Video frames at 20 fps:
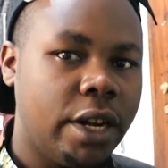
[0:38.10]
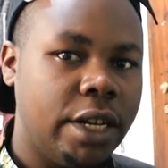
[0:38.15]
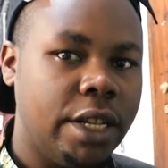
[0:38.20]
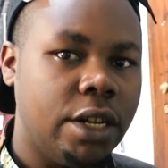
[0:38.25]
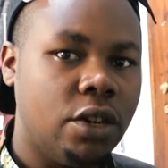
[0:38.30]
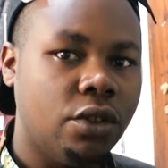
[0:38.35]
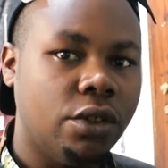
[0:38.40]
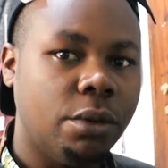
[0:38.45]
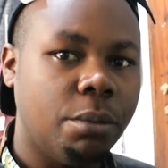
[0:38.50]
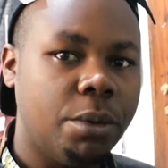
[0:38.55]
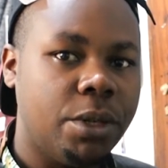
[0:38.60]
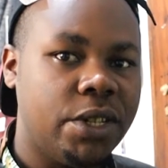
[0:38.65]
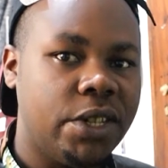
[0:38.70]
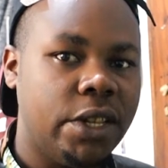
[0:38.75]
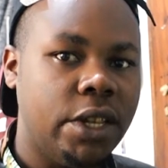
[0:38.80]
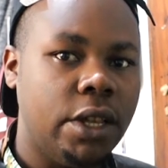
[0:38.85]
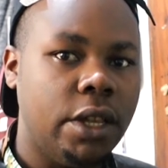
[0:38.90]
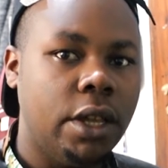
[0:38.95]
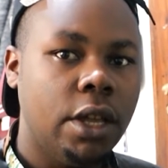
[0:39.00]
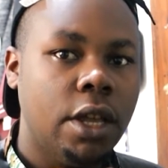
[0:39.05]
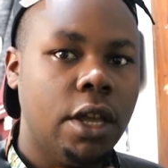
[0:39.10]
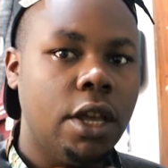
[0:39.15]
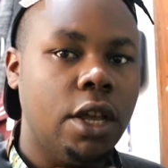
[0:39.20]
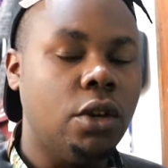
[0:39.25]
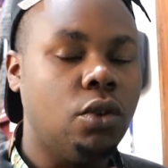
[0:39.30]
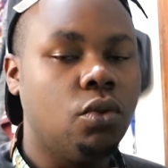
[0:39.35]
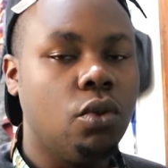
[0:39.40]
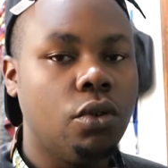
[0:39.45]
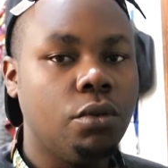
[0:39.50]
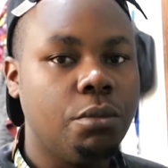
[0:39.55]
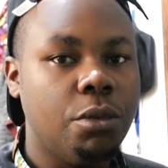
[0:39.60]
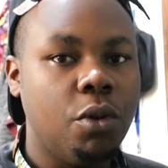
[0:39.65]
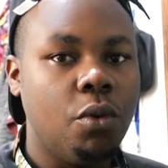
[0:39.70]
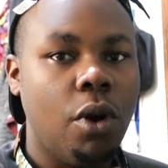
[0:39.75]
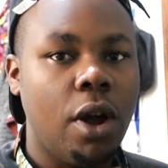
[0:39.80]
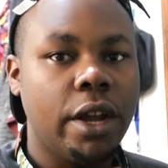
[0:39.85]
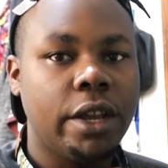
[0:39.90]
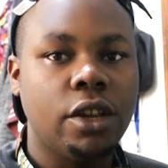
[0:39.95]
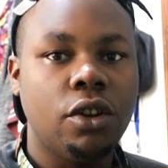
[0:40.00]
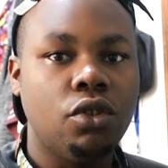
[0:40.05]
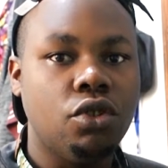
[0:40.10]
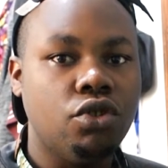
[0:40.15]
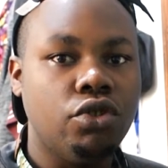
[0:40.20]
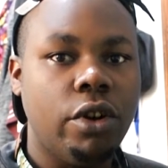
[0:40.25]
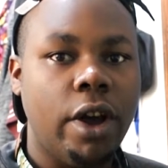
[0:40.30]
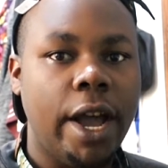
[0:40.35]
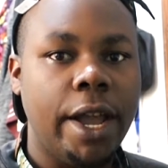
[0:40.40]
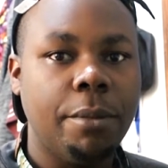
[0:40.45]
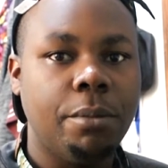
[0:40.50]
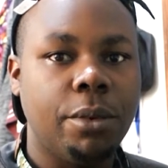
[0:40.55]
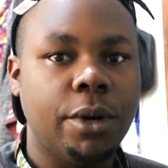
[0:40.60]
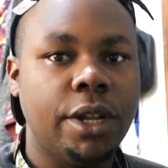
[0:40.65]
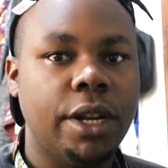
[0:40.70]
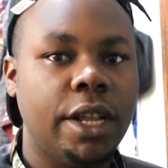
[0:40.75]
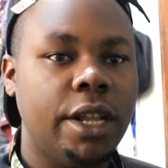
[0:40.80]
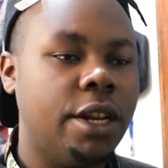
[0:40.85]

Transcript: it on the PC, it won't be working on your iPad.